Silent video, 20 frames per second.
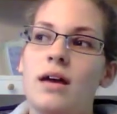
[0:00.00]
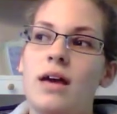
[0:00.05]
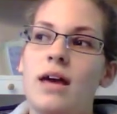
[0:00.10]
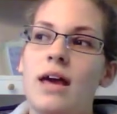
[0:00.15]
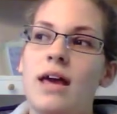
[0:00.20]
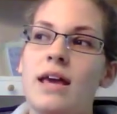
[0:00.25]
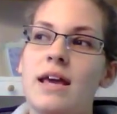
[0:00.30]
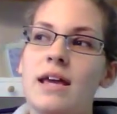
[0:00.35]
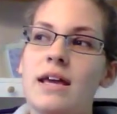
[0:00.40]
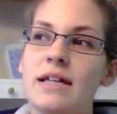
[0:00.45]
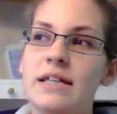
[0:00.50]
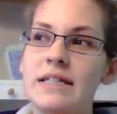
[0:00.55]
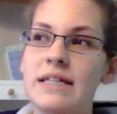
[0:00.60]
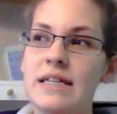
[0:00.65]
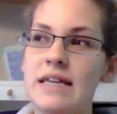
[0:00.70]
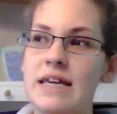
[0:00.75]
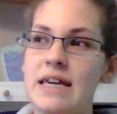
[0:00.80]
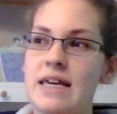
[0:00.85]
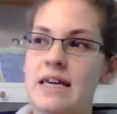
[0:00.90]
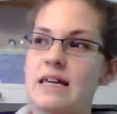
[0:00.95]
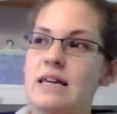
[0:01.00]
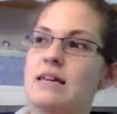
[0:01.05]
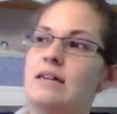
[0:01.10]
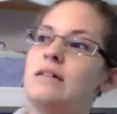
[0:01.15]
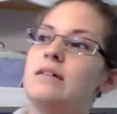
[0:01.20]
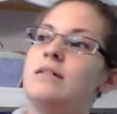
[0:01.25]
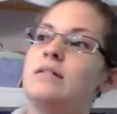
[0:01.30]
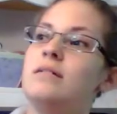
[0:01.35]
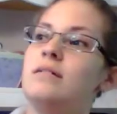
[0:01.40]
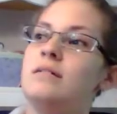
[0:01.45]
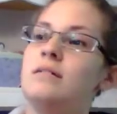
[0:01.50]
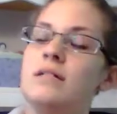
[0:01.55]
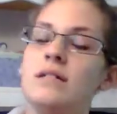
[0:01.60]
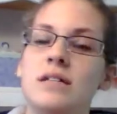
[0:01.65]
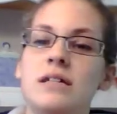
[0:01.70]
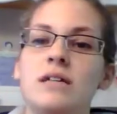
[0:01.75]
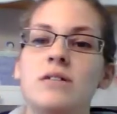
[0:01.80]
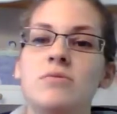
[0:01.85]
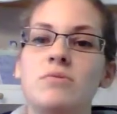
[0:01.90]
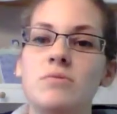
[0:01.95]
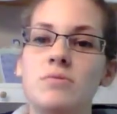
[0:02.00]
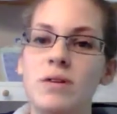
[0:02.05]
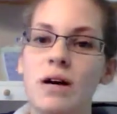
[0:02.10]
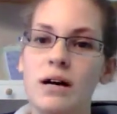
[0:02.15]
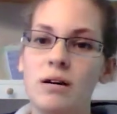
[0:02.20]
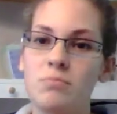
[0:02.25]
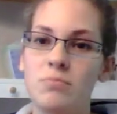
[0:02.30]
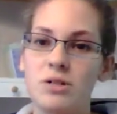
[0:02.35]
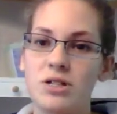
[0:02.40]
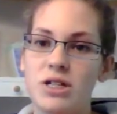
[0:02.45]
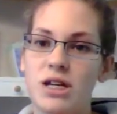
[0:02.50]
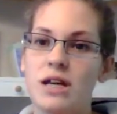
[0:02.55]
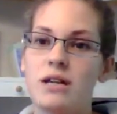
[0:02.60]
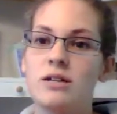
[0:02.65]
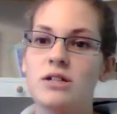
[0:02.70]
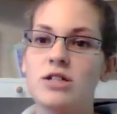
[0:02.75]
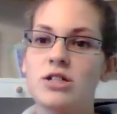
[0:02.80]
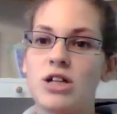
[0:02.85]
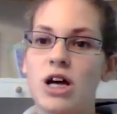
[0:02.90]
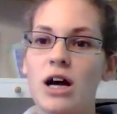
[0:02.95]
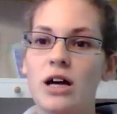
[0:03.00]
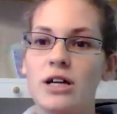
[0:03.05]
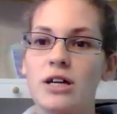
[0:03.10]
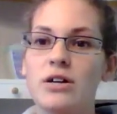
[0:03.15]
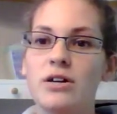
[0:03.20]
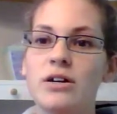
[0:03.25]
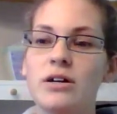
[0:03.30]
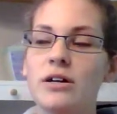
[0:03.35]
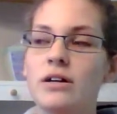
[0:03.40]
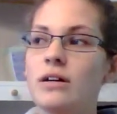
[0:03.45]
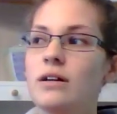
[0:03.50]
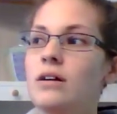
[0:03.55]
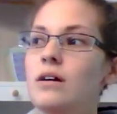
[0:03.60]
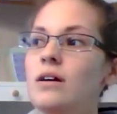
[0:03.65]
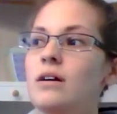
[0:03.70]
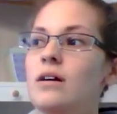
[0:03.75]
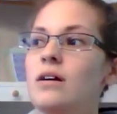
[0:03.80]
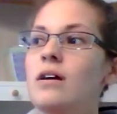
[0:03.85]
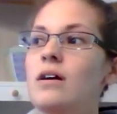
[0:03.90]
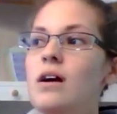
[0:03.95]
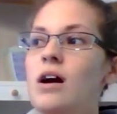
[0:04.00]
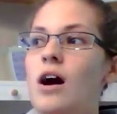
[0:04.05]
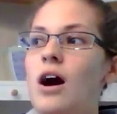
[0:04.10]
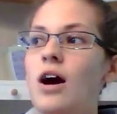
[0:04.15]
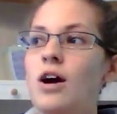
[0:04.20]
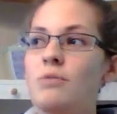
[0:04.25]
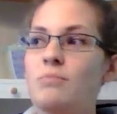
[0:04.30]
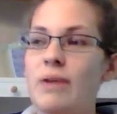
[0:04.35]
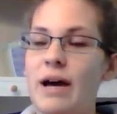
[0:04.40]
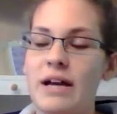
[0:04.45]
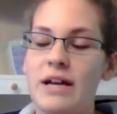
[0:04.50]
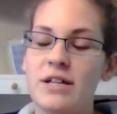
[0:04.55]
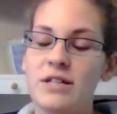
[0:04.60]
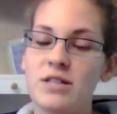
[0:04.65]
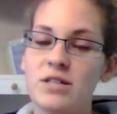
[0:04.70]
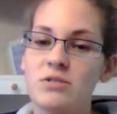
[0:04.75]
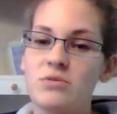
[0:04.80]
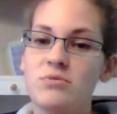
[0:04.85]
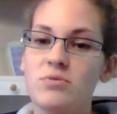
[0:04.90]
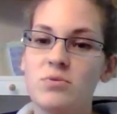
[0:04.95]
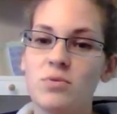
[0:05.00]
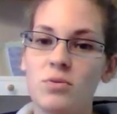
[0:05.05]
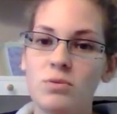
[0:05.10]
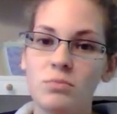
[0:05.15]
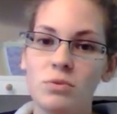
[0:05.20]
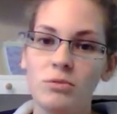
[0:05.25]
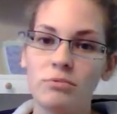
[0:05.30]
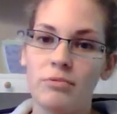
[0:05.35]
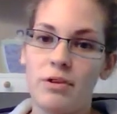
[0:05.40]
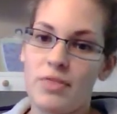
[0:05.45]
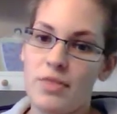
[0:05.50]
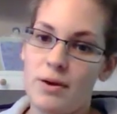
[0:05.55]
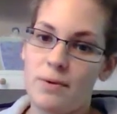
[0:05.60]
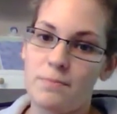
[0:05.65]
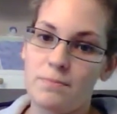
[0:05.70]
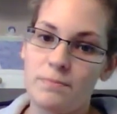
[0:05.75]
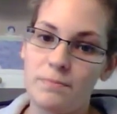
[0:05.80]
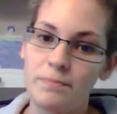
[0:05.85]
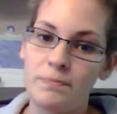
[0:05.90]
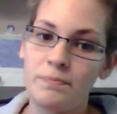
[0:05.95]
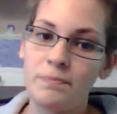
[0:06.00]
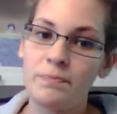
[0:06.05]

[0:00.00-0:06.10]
AED to you, which can shock your heart back into normal rhythm.